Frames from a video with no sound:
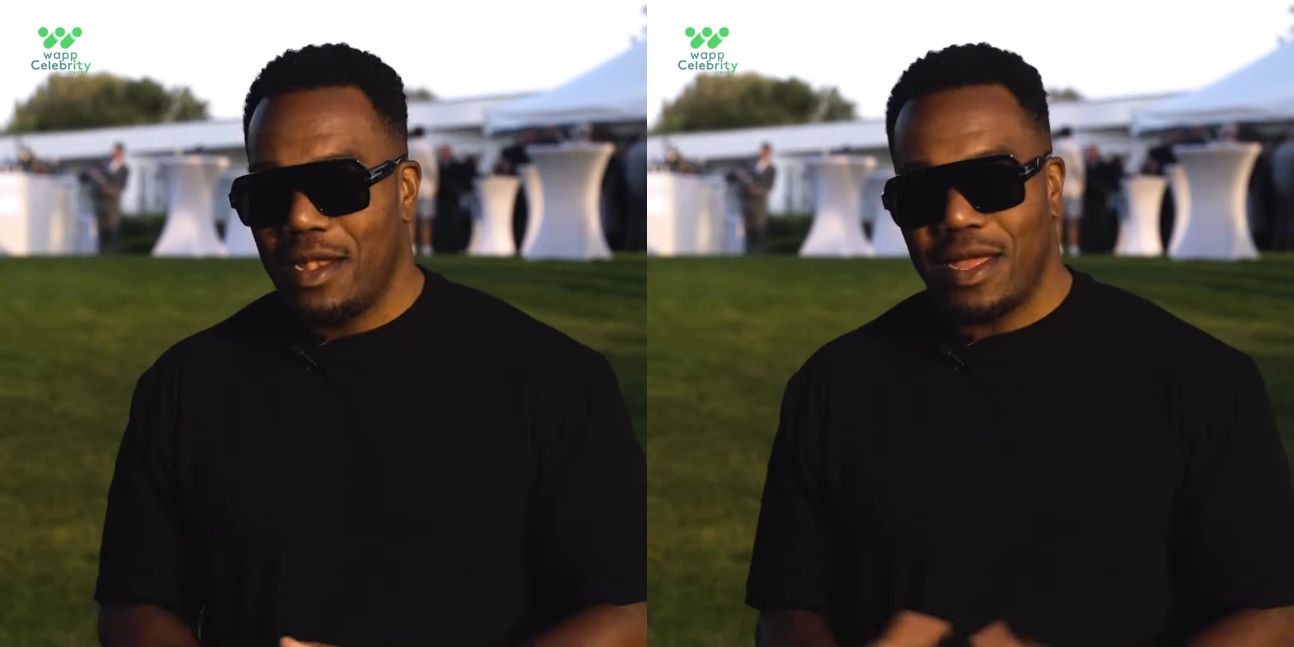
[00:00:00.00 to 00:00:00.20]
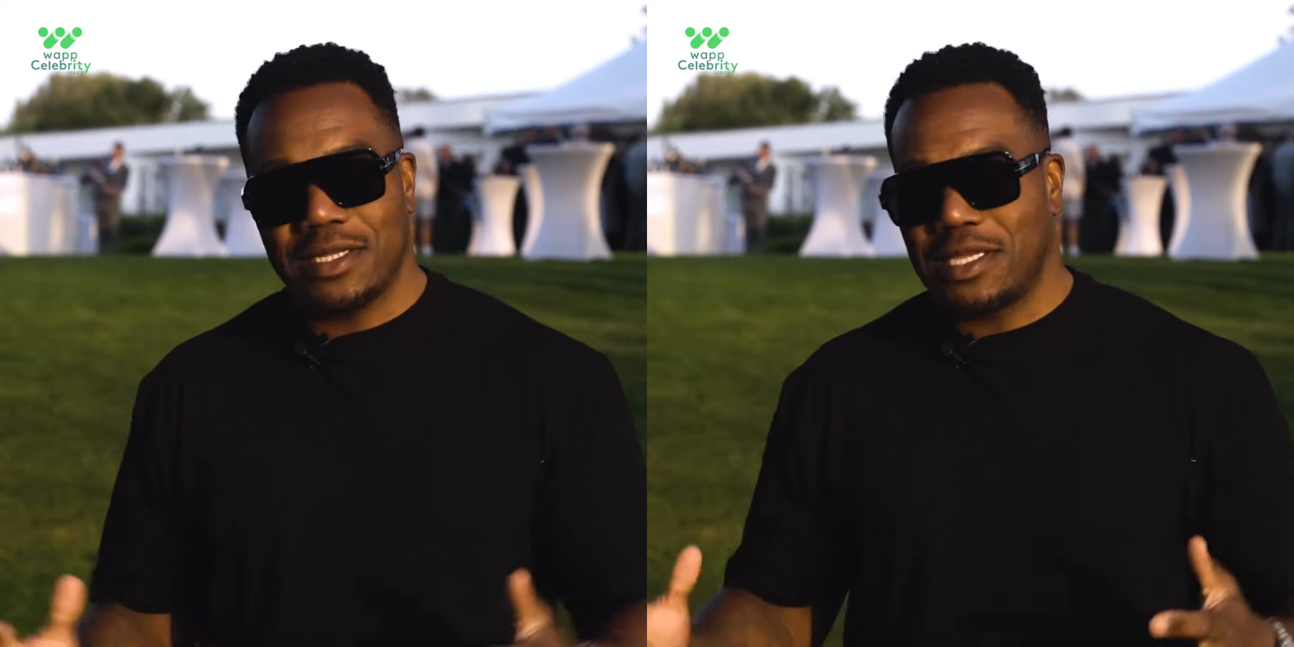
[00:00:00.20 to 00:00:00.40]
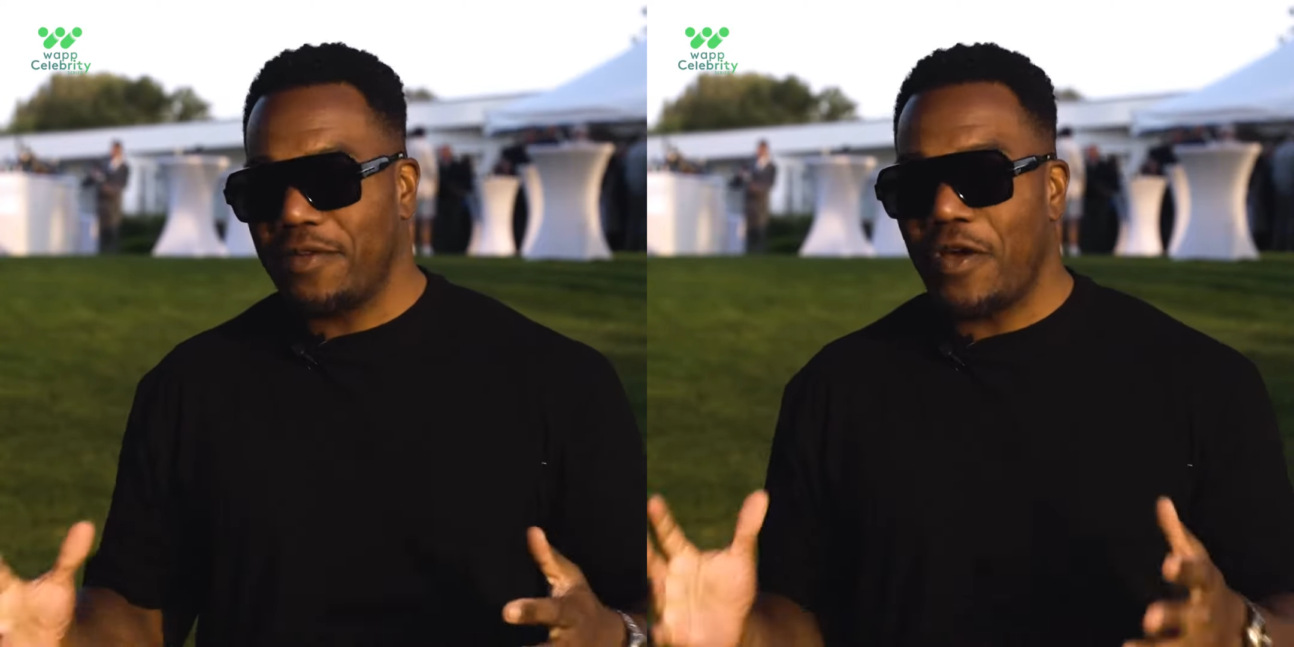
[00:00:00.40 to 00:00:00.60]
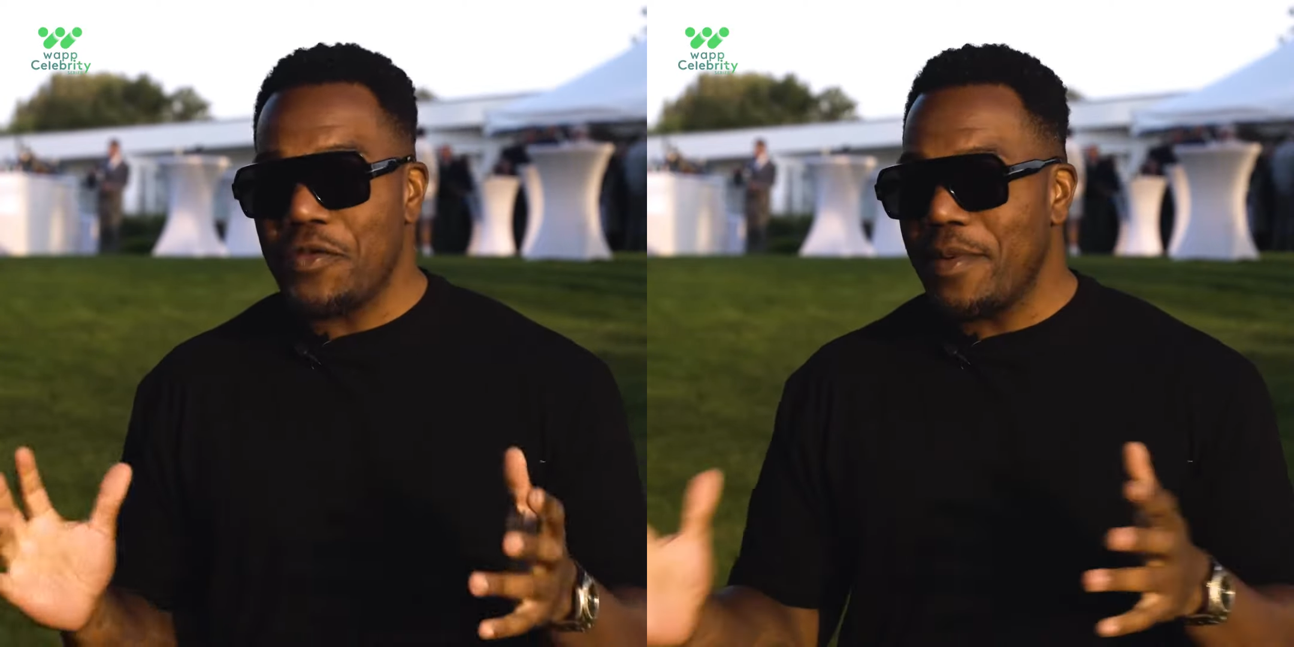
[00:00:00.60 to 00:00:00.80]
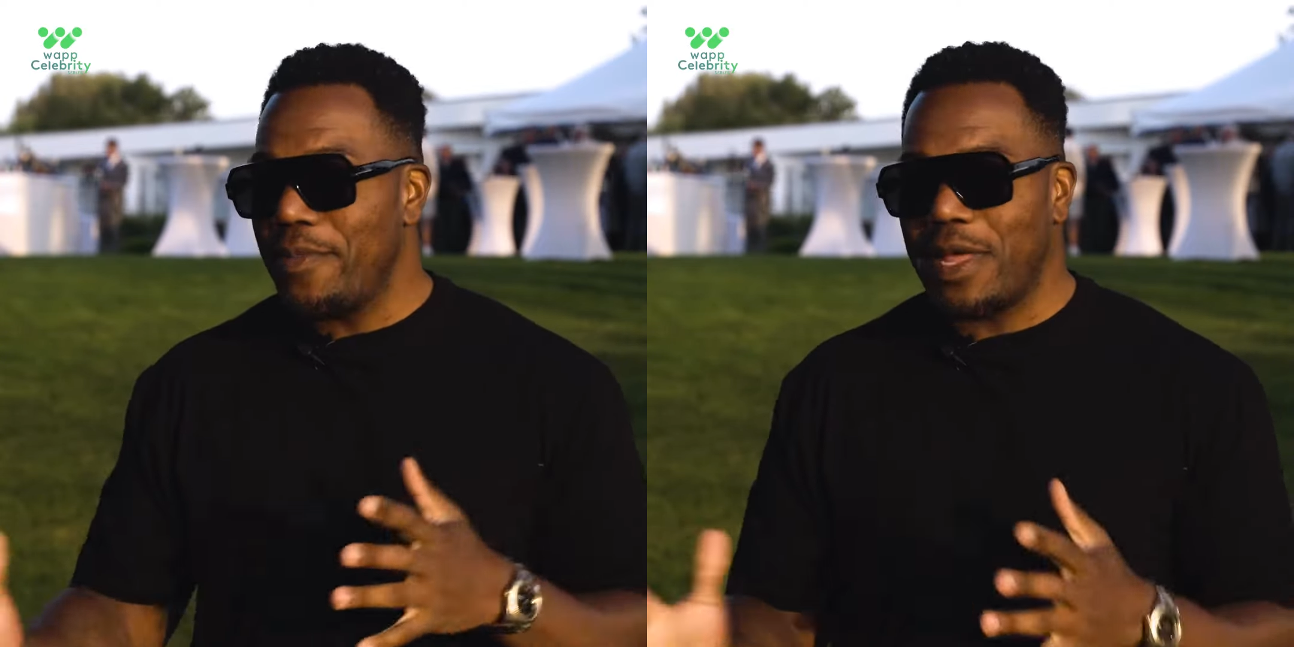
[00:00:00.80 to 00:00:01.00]
Like I said, I've
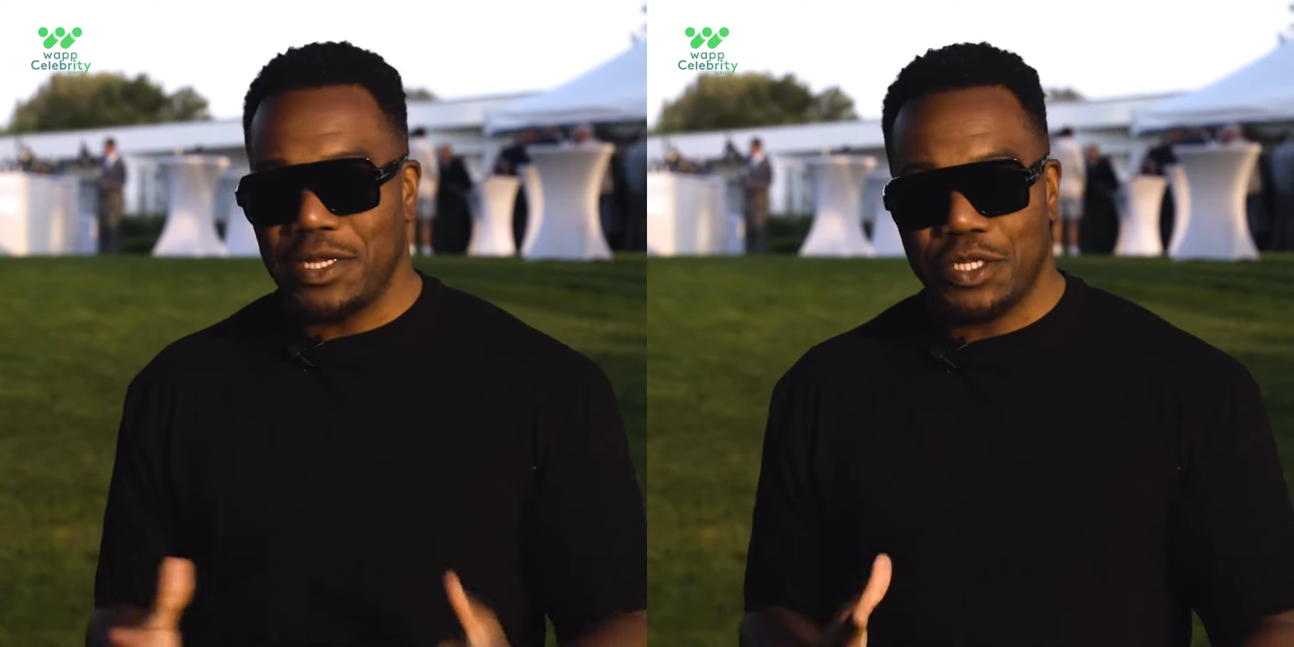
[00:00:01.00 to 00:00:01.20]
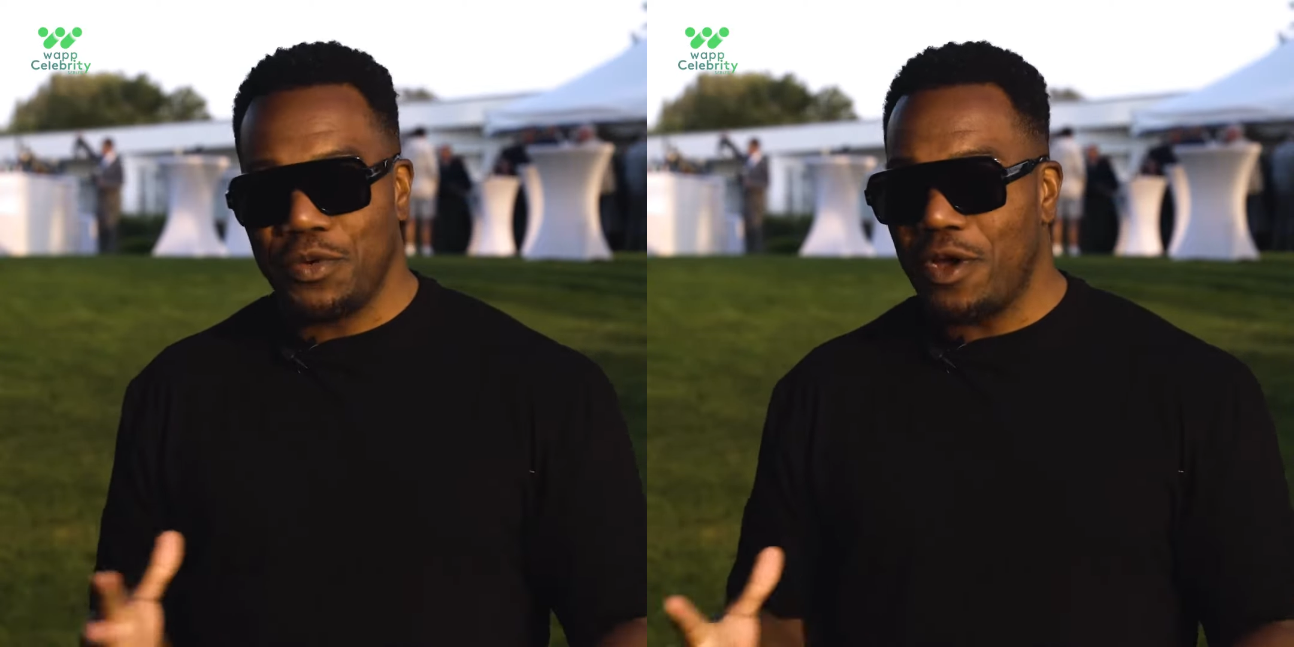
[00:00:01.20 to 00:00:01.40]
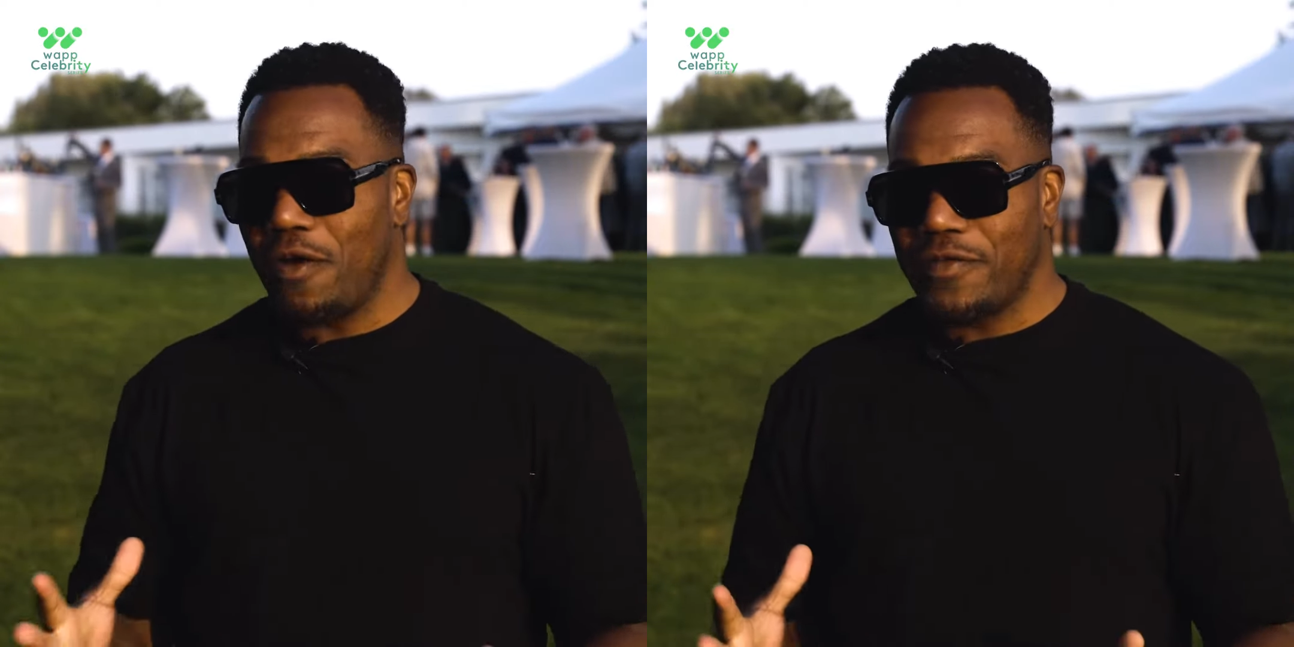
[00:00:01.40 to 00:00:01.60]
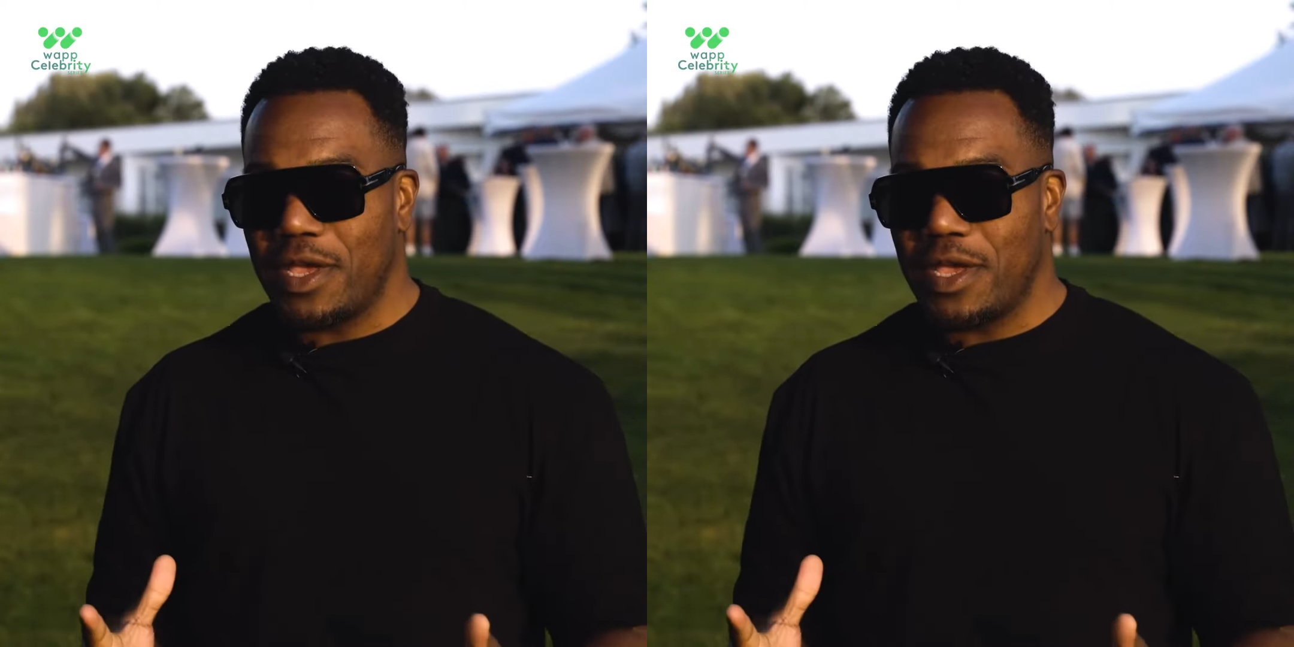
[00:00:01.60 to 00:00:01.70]
only been playing 2.5